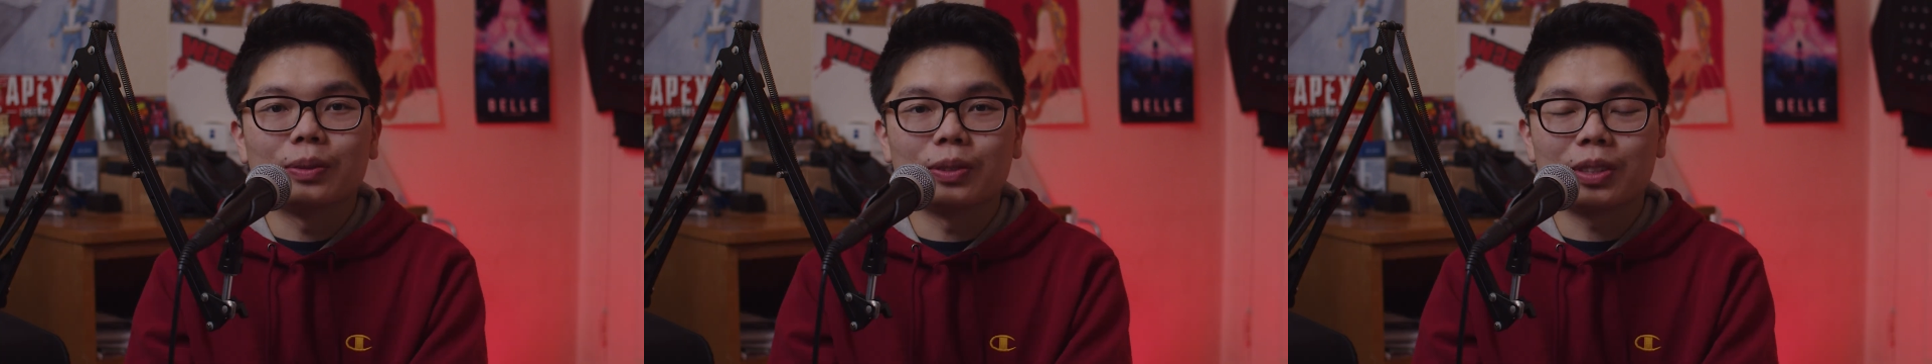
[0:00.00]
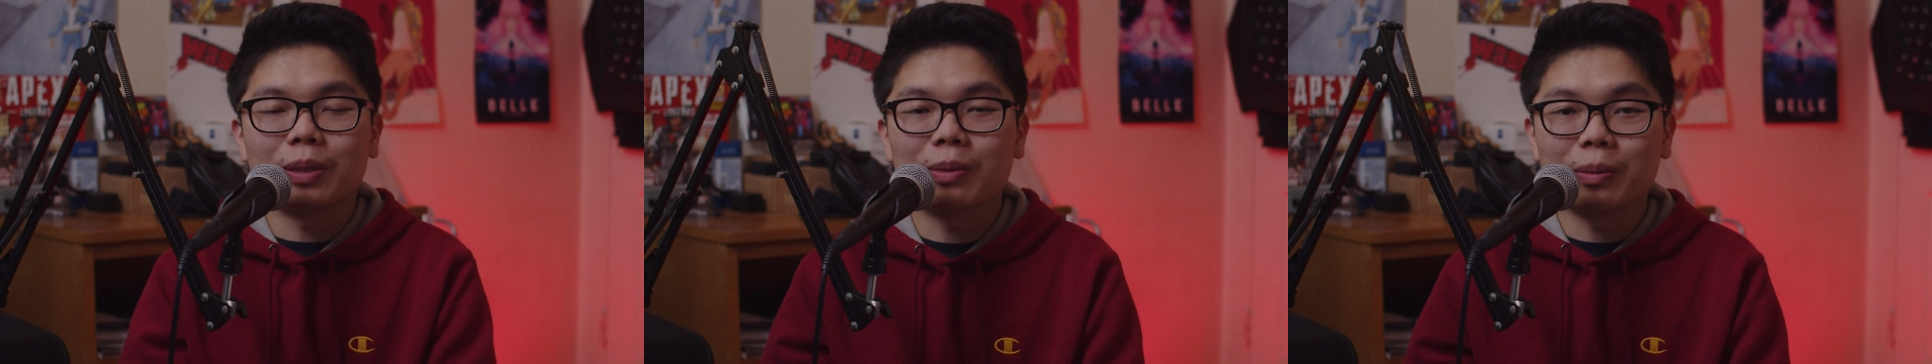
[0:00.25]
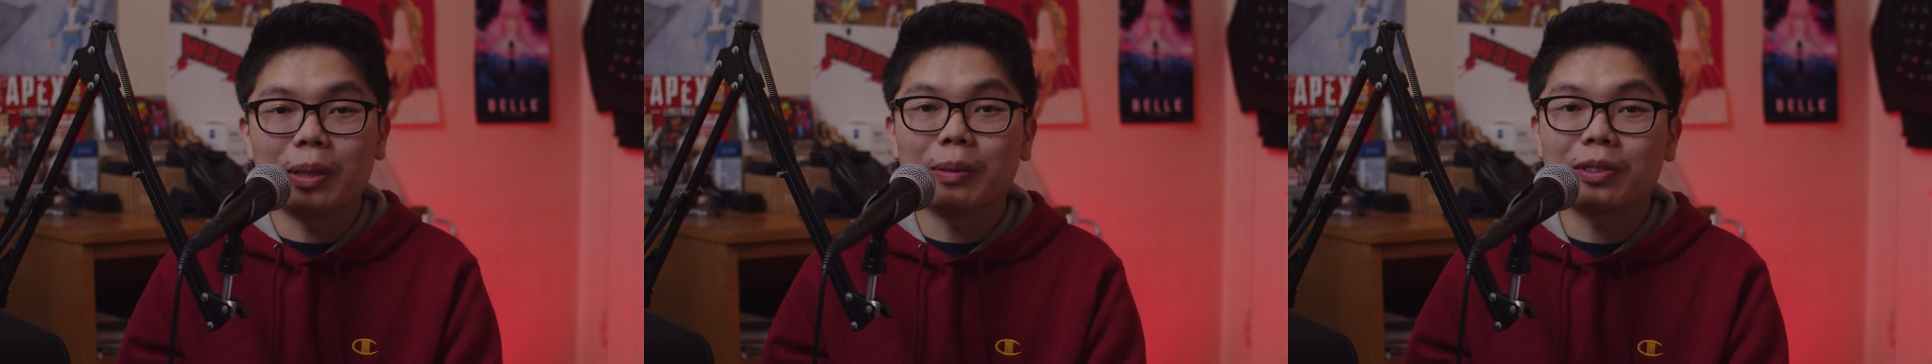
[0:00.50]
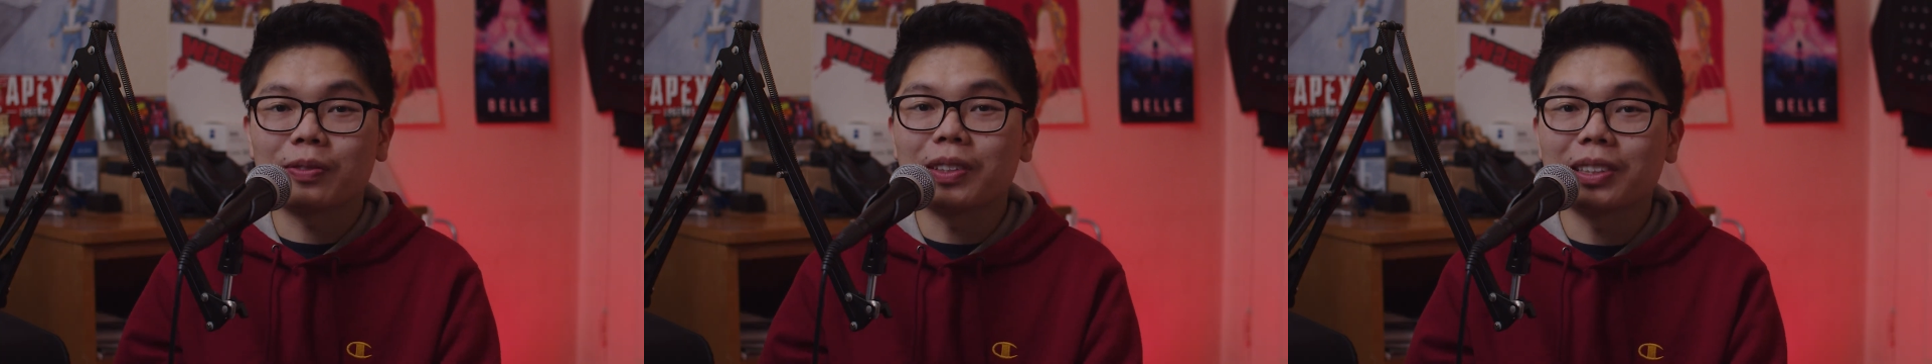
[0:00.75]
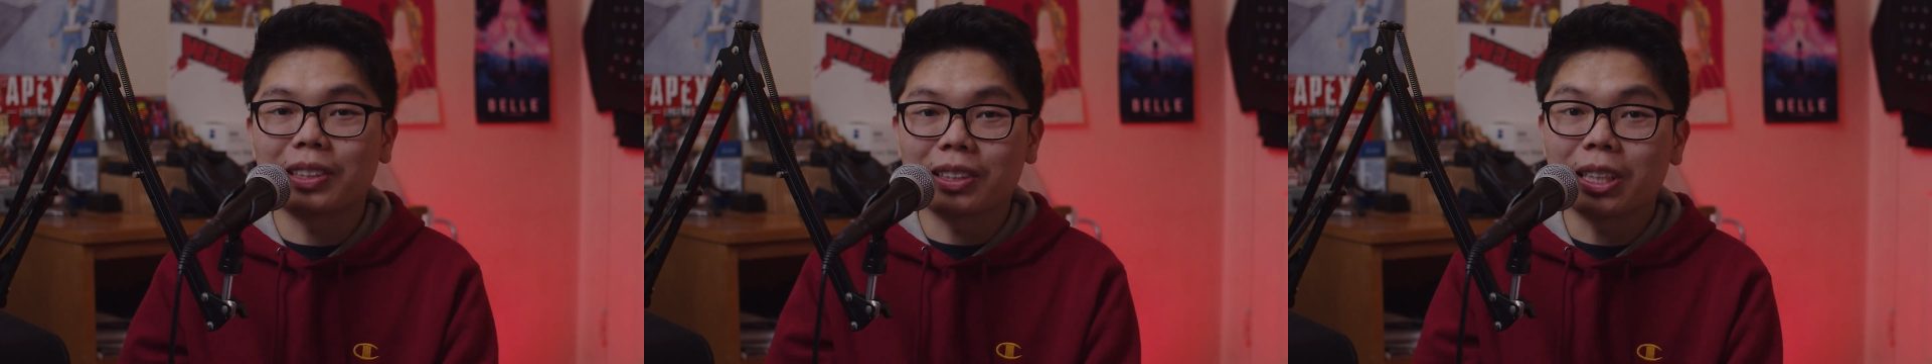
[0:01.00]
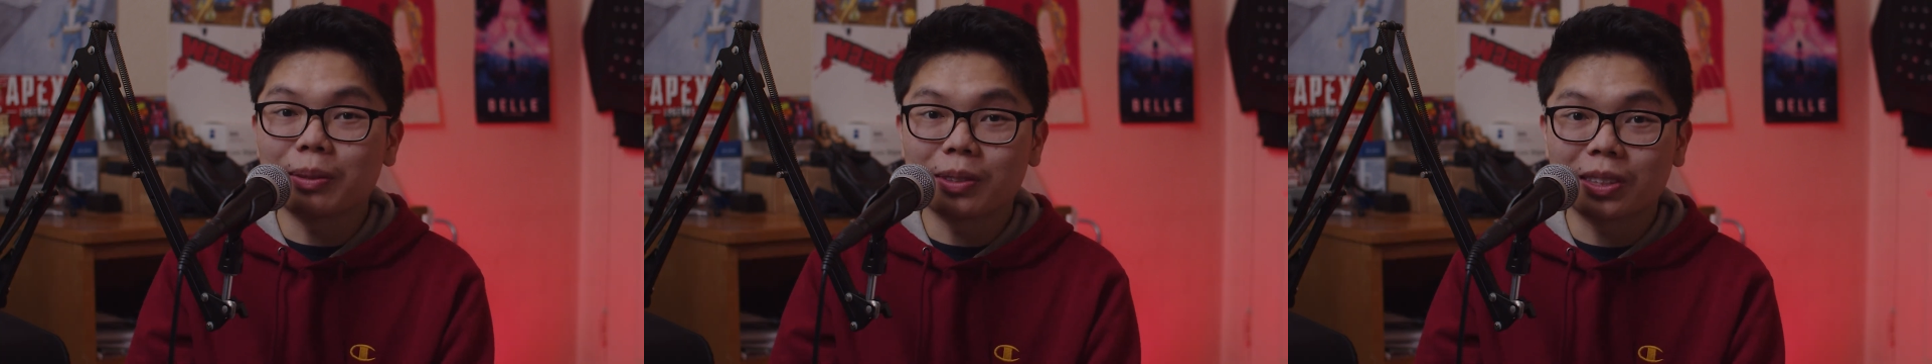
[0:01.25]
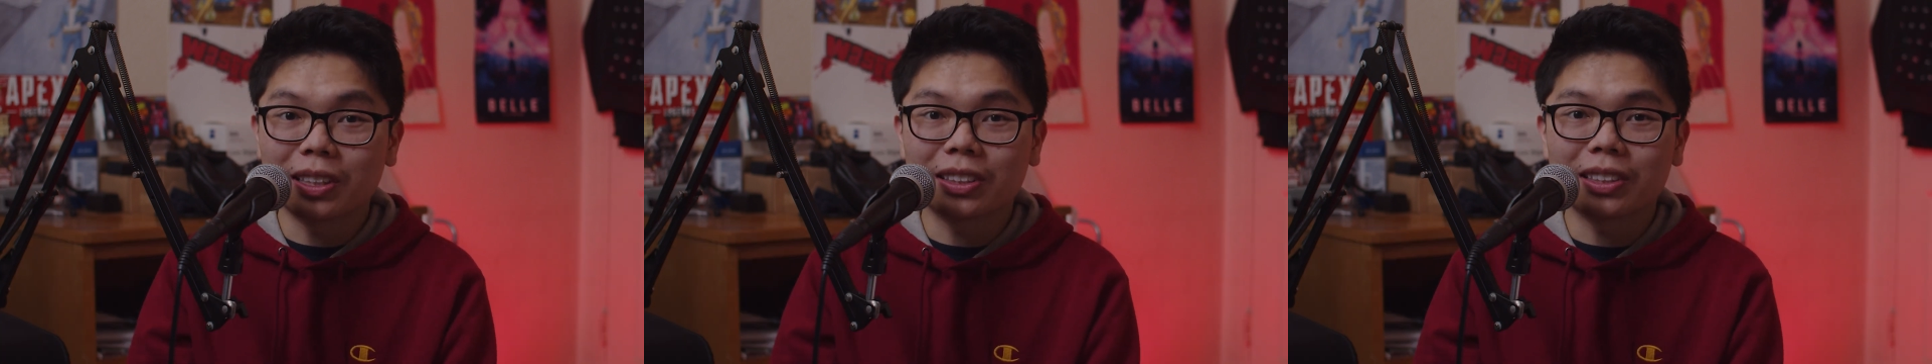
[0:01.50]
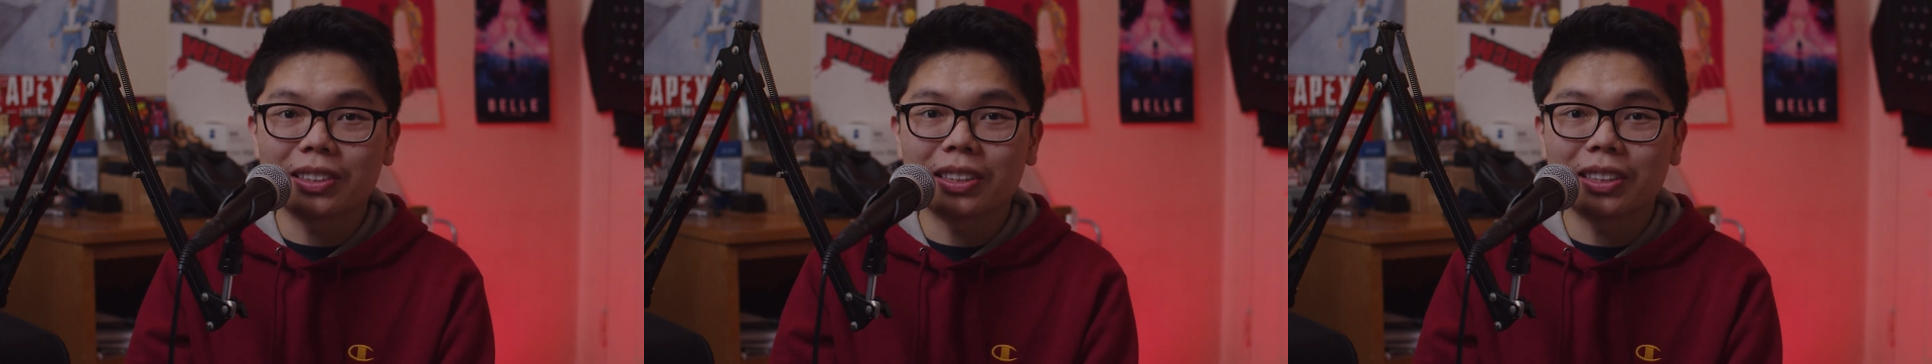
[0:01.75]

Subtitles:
where some of them almost felt like a comedy sketch at